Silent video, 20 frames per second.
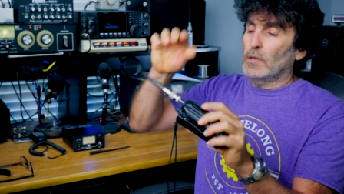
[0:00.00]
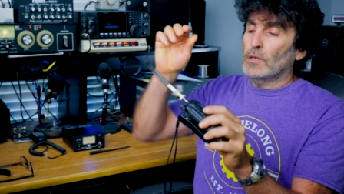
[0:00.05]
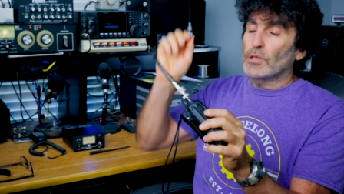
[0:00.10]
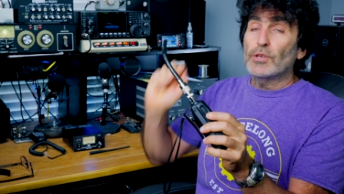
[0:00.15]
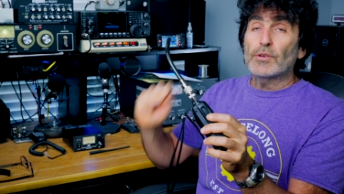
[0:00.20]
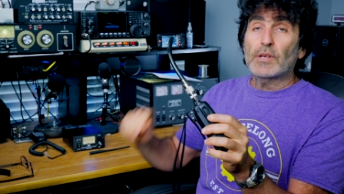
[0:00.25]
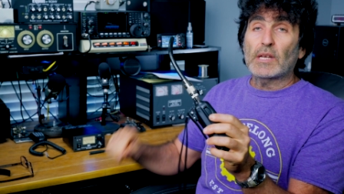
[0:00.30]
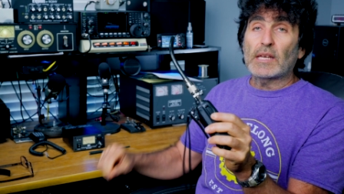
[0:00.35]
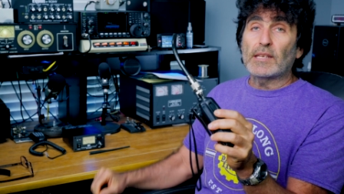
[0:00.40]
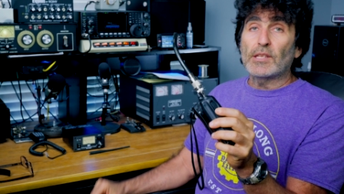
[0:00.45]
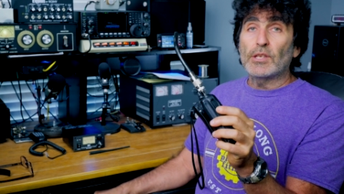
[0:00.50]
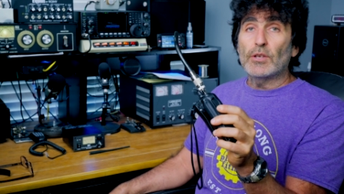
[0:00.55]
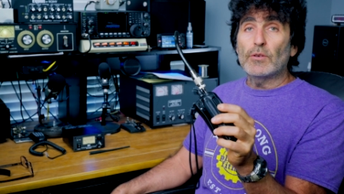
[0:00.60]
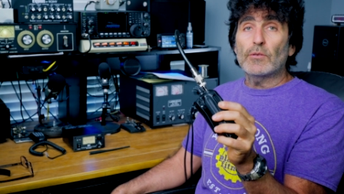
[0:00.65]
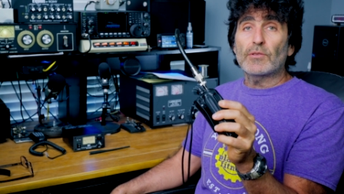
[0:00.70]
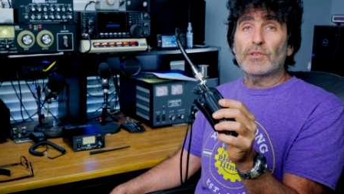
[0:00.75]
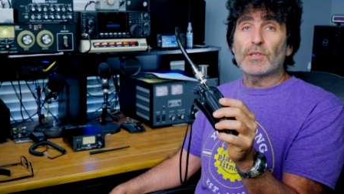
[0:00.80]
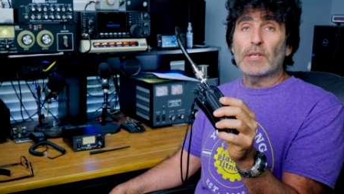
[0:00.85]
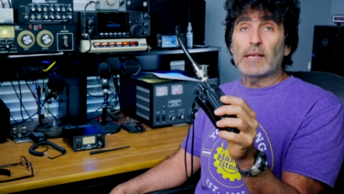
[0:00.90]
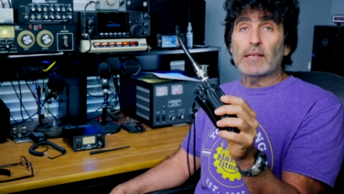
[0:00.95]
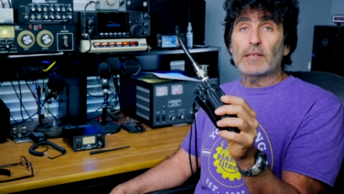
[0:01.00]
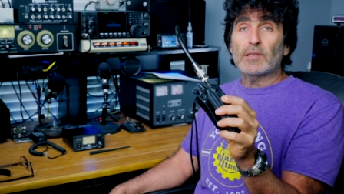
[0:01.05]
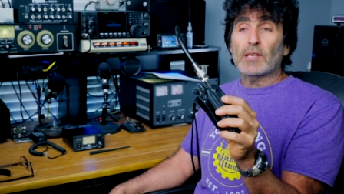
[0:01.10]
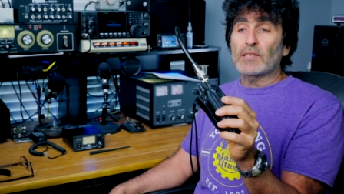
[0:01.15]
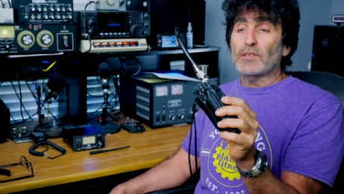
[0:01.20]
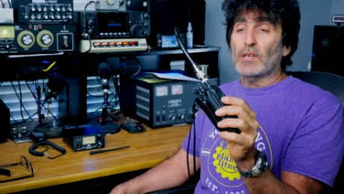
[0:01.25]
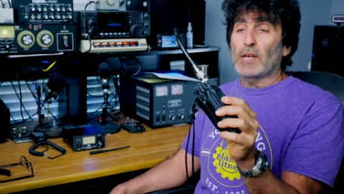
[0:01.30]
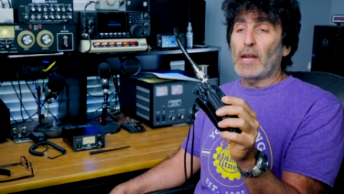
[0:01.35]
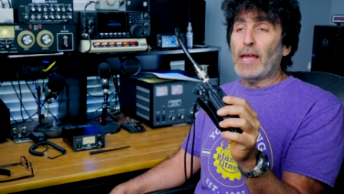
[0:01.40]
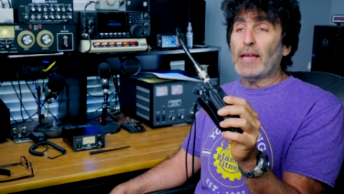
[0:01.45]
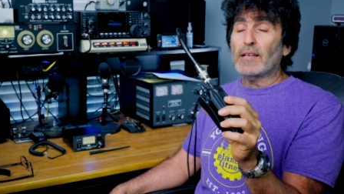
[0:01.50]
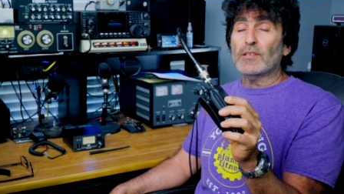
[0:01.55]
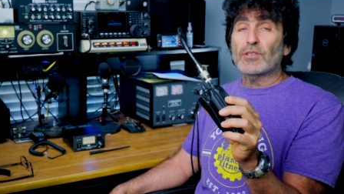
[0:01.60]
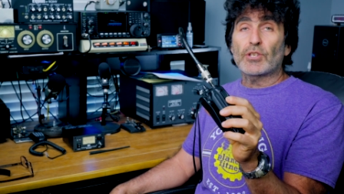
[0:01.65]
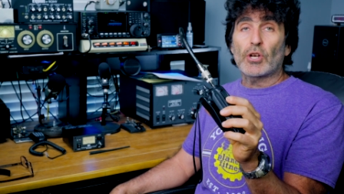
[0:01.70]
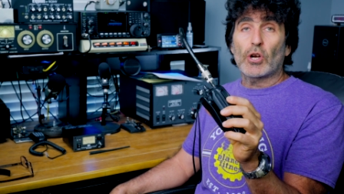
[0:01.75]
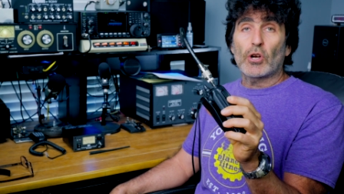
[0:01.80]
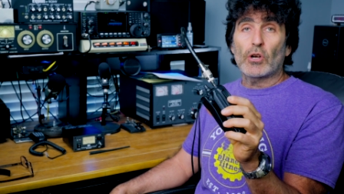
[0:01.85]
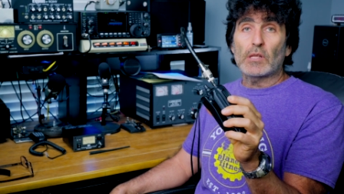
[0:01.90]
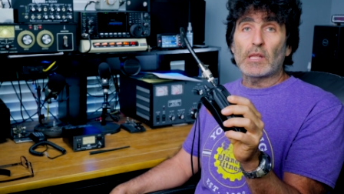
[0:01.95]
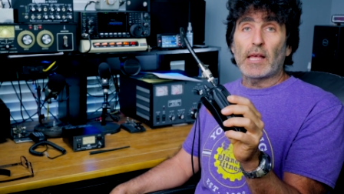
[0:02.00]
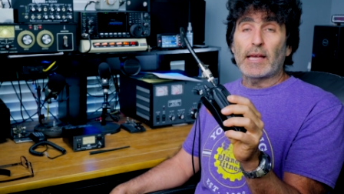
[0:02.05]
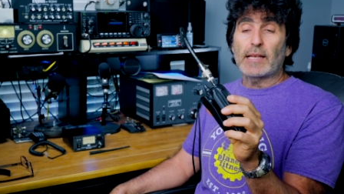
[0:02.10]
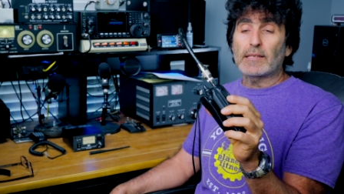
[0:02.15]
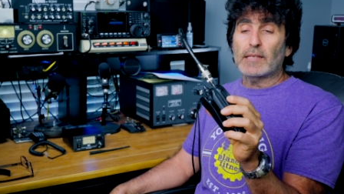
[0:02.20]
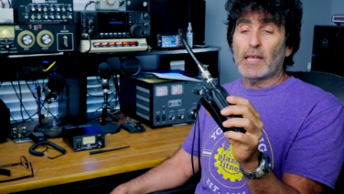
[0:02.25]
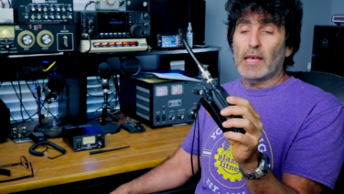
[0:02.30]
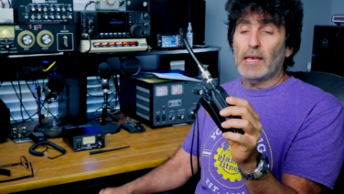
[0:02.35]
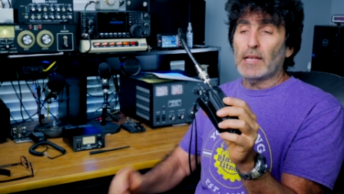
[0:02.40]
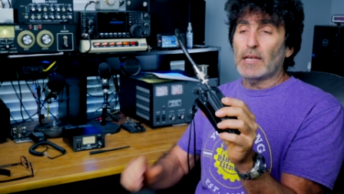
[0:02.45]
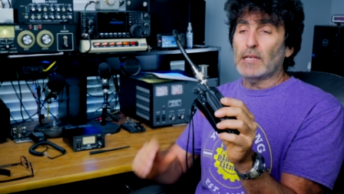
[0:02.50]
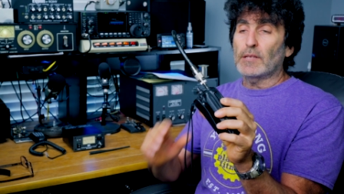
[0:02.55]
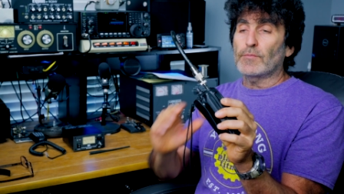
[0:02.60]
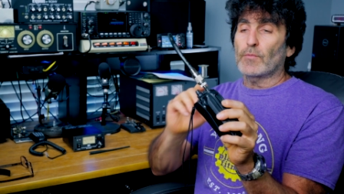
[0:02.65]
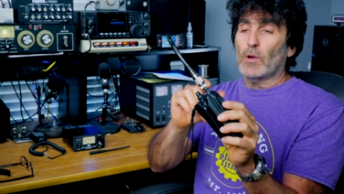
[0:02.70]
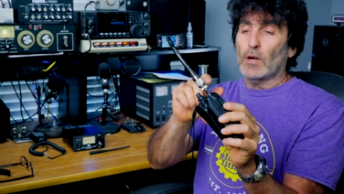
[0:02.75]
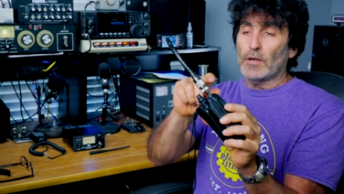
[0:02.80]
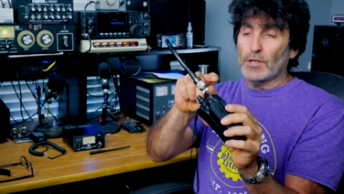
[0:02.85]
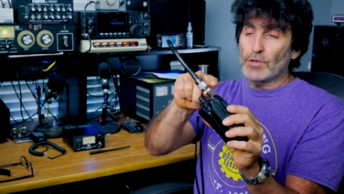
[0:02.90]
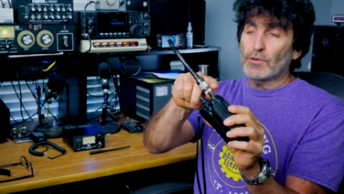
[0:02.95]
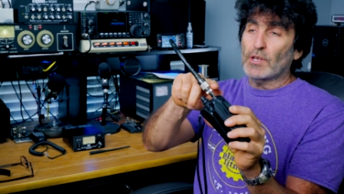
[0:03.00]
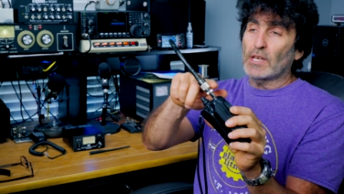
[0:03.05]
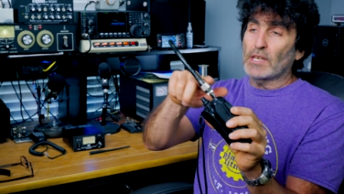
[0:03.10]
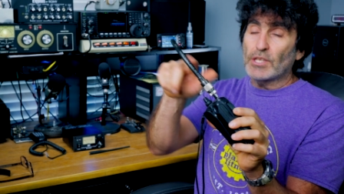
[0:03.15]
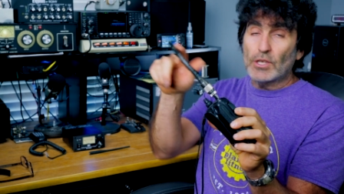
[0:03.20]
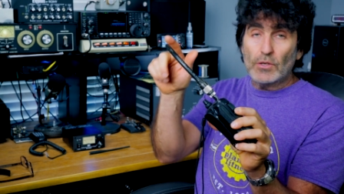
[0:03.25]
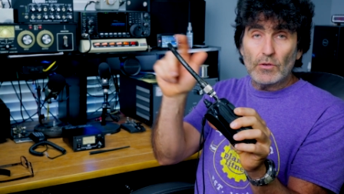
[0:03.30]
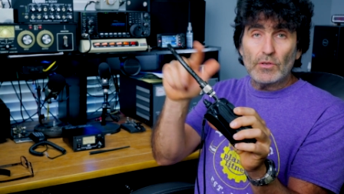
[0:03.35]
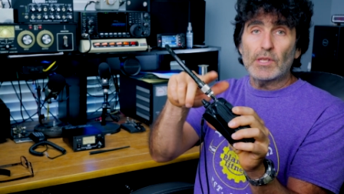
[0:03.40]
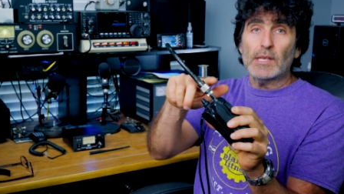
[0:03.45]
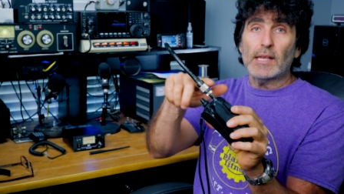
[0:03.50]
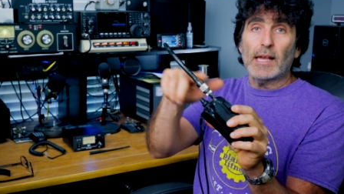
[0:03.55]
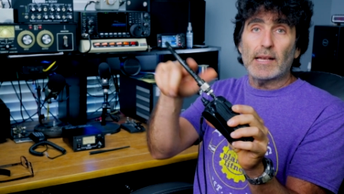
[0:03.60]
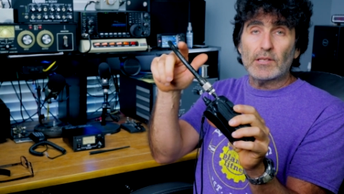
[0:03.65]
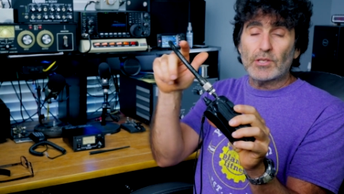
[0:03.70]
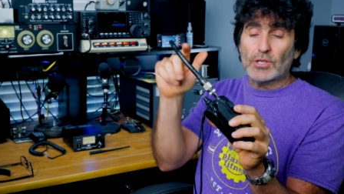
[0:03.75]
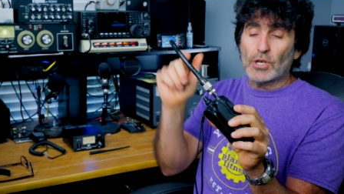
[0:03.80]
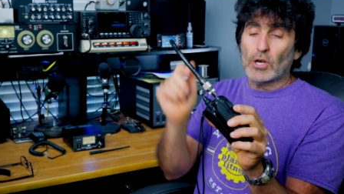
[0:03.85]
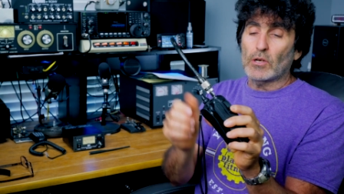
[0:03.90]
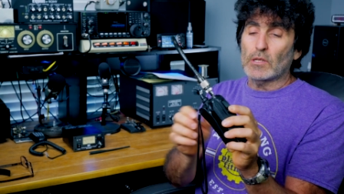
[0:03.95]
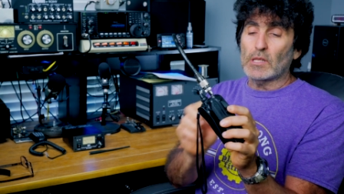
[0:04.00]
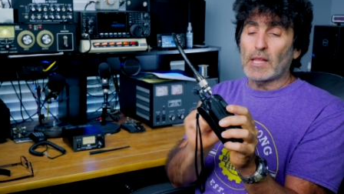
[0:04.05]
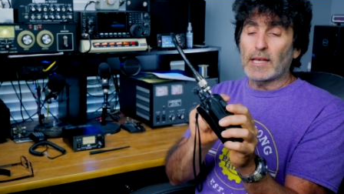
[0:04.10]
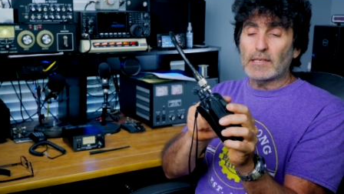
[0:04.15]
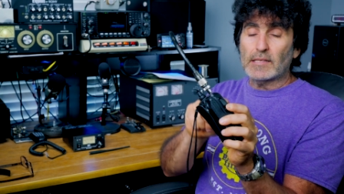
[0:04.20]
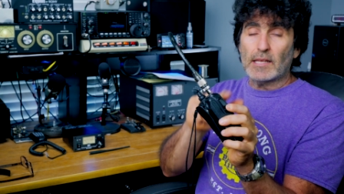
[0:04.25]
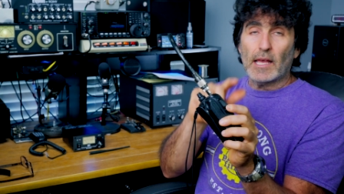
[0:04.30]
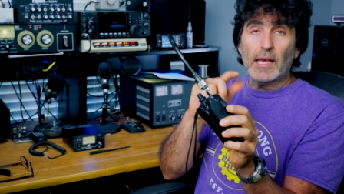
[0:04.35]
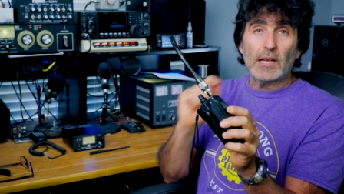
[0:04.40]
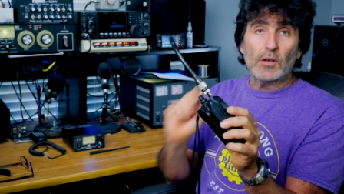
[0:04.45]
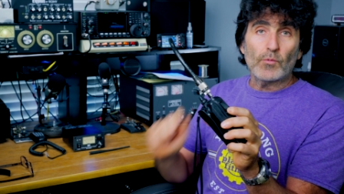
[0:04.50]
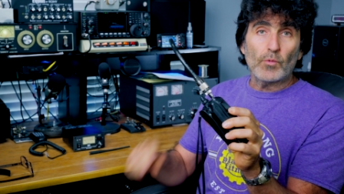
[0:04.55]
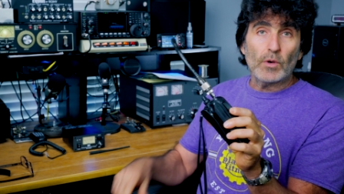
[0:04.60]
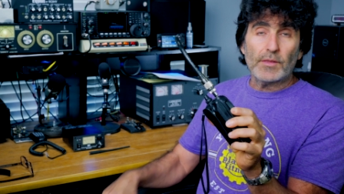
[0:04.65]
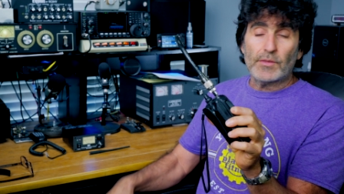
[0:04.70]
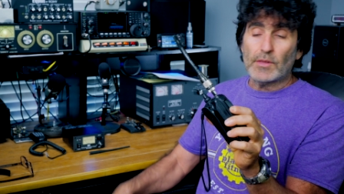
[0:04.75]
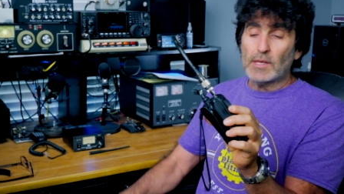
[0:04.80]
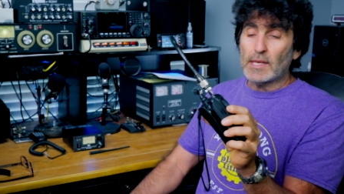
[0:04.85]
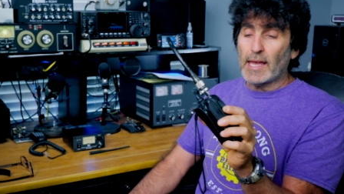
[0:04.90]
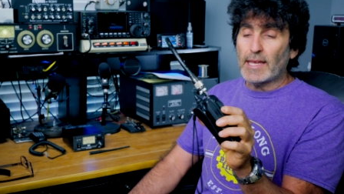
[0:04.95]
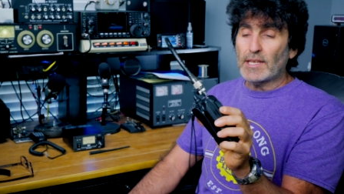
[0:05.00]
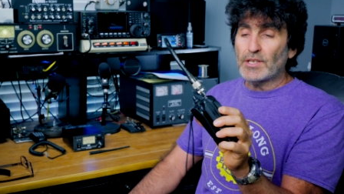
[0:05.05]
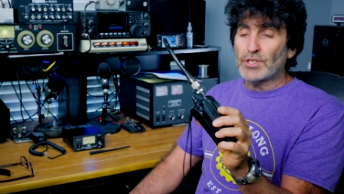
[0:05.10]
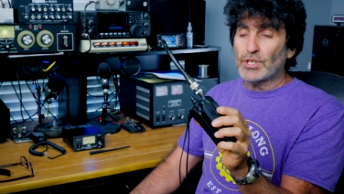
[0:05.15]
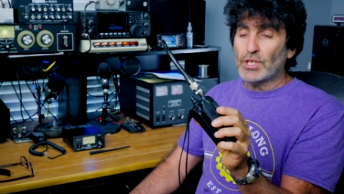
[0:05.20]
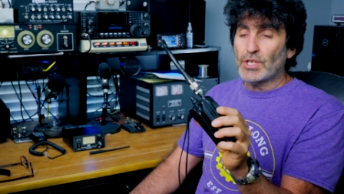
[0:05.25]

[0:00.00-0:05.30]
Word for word: You can use this as an external antenna, or you can use the external antenna with the H